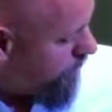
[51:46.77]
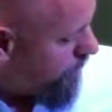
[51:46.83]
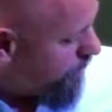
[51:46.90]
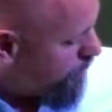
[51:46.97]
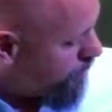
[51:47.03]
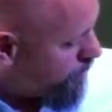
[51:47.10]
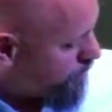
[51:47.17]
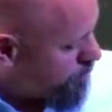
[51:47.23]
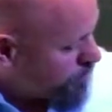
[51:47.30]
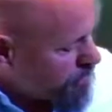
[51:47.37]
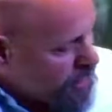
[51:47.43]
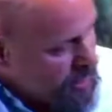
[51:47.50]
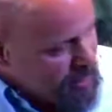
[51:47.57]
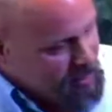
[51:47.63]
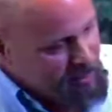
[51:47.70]
And there's a
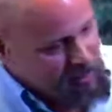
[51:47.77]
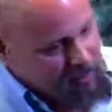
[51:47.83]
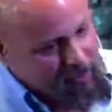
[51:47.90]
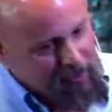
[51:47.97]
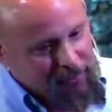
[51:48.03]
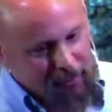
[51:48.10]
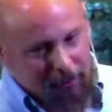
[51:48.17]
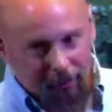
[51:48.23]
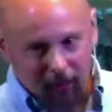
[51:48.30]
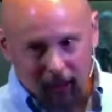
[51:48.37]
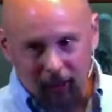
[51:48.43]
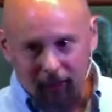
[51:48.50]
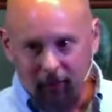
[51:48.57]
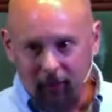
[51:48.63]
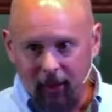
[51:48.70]
practice
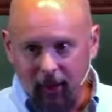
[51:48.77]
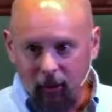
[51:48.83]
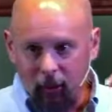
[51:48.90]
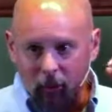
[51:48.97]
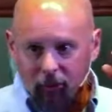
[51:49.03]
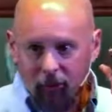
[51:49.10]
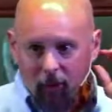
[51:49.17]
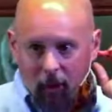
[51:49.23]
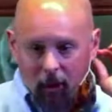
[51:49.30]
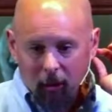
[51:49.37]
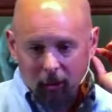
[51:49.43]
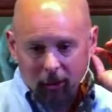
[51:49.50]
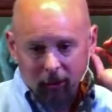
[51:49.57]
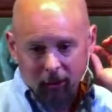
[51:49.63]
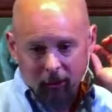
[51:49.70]
that goes along
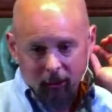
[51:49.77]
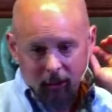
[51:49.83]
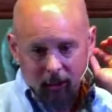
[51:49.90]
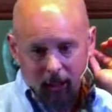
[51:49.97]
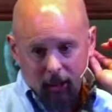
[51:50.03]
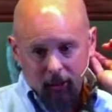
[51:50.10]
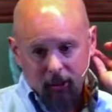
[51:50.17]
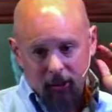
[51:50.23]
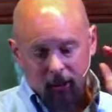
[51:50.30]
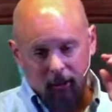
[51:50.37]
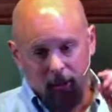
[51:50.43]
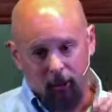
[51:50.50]
with this teaching